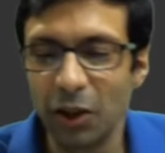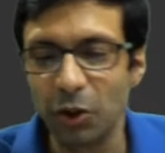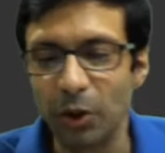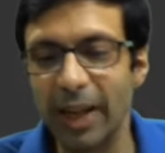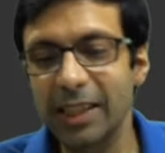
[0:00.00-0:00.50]

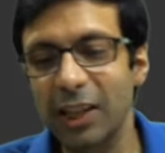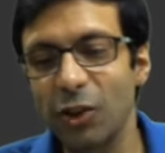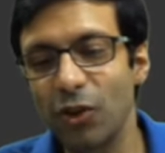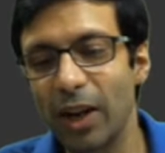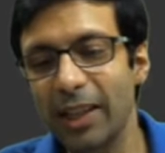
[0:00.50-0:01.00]
So guys, can
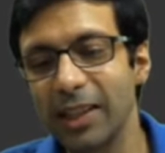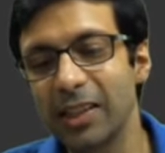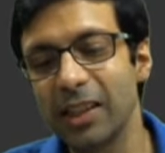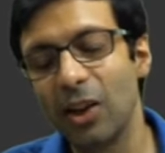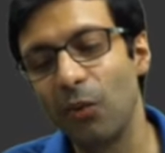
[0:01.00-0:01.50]
you try
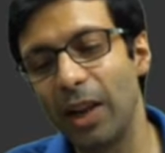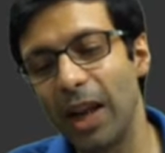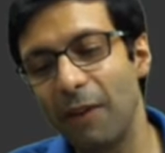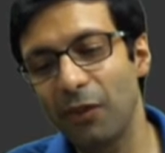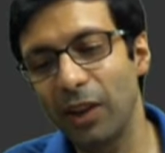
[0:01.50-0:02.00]
this? We
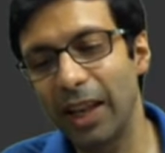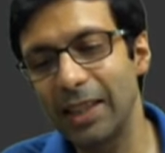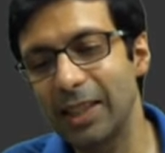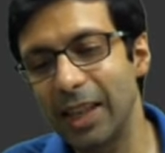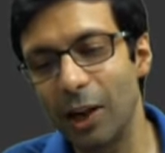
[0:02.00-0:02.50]
have
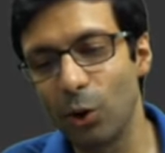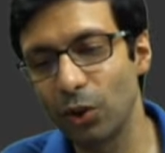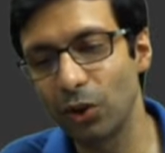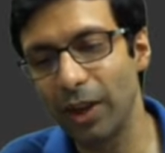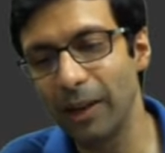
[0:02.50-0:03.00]

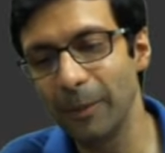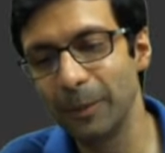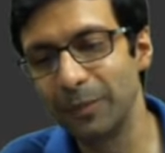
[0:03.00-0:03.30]
KClO3.